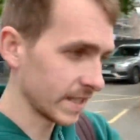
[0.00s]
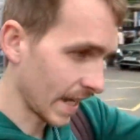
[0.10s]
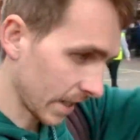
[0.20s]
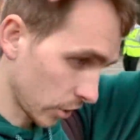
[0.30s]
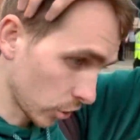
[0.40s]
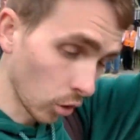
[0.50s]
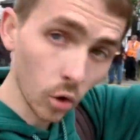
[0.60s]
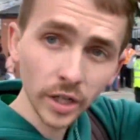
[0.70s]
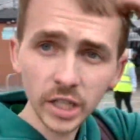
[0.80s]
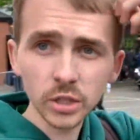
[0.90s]
then, it's
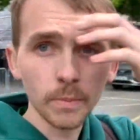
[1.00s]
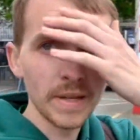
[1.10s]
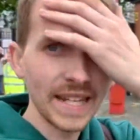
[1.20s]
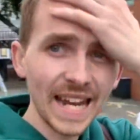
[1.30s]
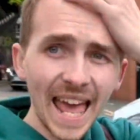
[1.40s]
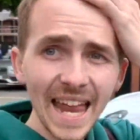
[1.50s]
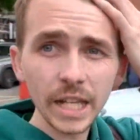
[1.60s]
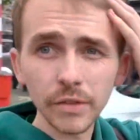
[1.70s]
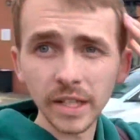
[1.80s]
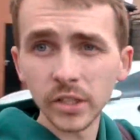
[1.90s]
York. It doesn't mean
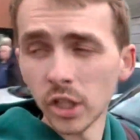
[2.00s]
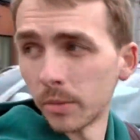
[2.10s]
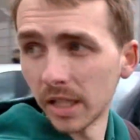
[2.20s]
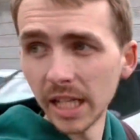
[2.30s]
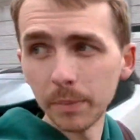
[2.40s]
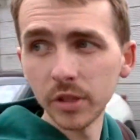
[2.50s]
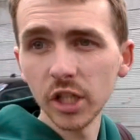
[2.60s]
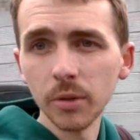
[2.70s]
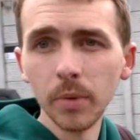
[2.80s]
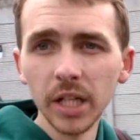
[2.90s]
anything in terms of league
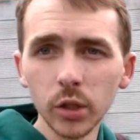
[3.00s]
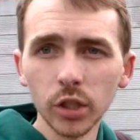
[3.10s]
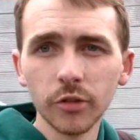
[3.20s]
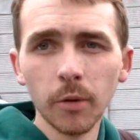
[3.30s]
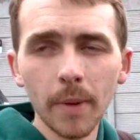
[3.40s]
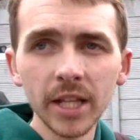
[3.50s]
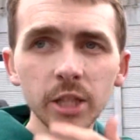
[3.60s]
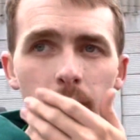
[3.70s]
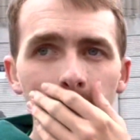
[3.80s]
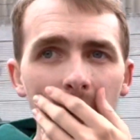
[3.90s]
position, but it does for
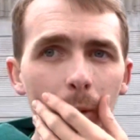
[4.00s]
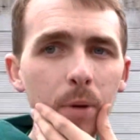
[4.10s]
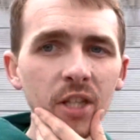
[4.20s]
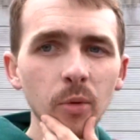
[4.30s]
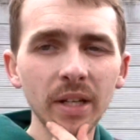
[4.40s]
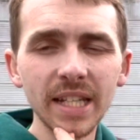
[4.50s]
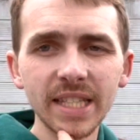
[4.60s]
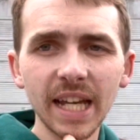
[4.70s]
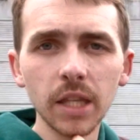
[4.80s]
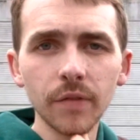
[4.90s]
momentum in my opinion. We need
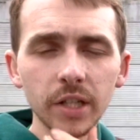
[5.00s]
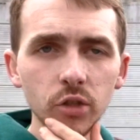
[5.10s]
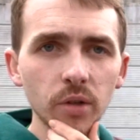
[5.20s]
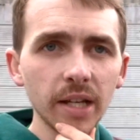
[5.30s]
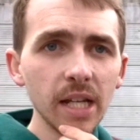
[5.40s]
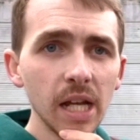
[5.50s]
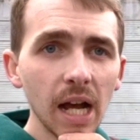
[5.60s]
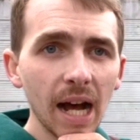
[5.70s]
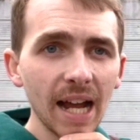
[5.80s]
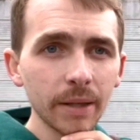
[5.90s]
to get the victory.
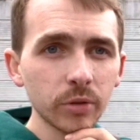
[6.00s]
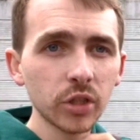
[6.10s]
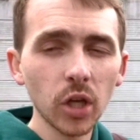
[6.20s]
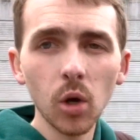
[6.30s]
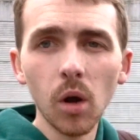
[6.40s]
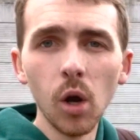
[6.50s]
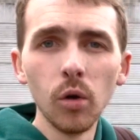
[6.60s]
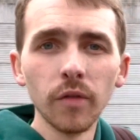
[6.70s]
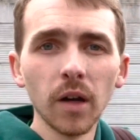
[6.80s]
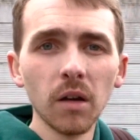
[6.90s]
I am so
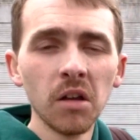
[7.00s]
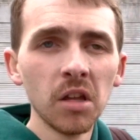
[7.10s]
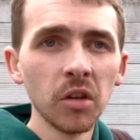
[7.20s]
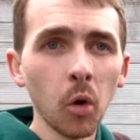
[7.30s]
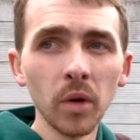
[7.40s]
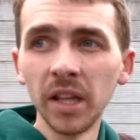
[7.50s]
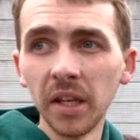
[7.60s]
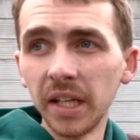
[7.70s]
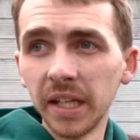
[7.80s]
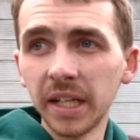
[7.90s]
over not winning the
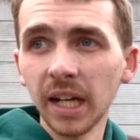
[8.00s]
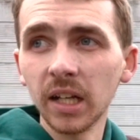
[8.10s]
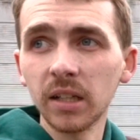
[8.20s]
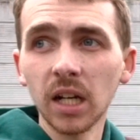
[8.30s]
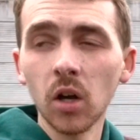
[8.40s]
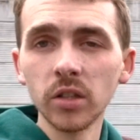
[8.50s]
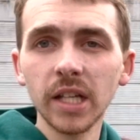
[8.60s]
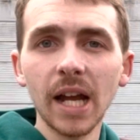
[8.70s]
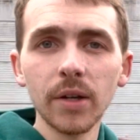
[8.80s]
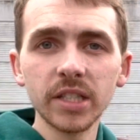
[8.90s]
league. I, I can't say
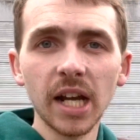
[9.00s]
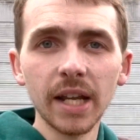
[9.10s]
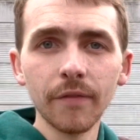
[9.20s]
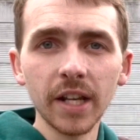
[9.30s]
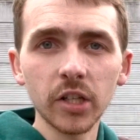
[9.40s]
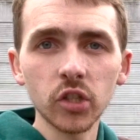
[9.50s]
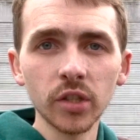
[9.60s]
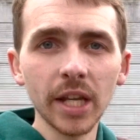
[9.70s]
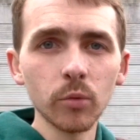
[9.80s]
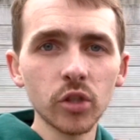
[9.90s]
how excited I am for next
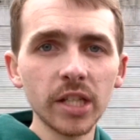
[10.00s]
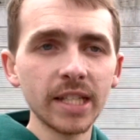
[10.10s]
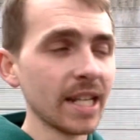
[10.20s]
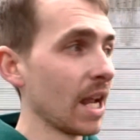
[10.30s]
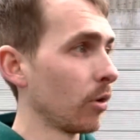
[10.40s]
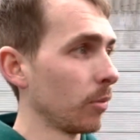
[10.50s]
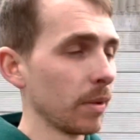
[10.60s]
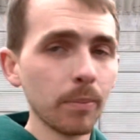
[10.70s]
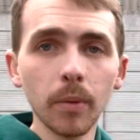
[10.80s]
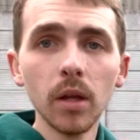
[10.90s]
Sunday. We'll see today, will it be
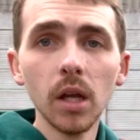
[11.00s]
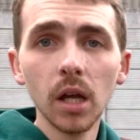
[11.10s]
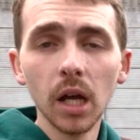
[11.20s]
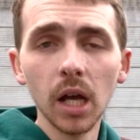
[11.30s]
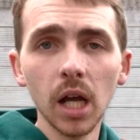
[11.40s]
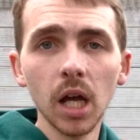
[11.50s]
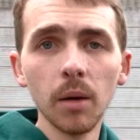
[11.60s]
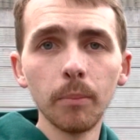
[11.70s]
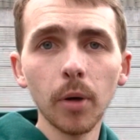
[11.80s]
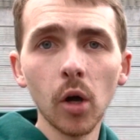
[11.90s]

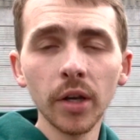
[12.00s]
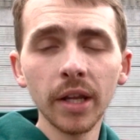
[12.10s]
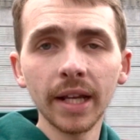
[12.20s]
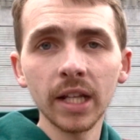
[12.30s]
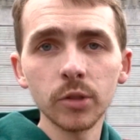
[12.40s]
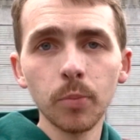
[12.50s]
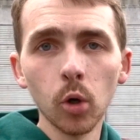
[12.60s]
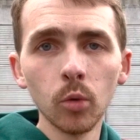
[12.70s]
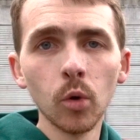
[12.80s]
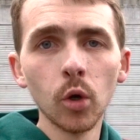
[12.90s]
um, Barnet against
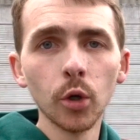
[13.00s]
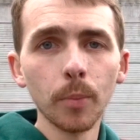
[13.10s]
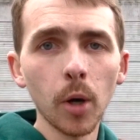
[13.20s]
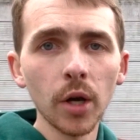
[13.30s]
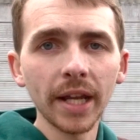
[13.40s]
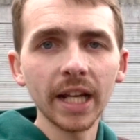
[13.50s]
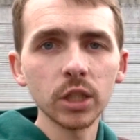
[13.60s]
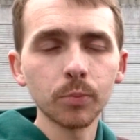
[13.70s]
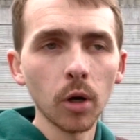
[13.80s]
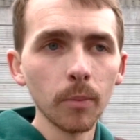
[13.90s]
Boreham Wood or Barnet
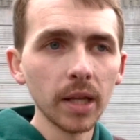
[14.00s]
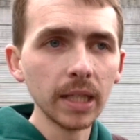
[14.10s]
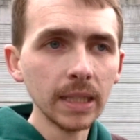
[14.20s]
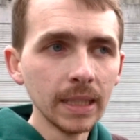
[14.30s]
against Bromley.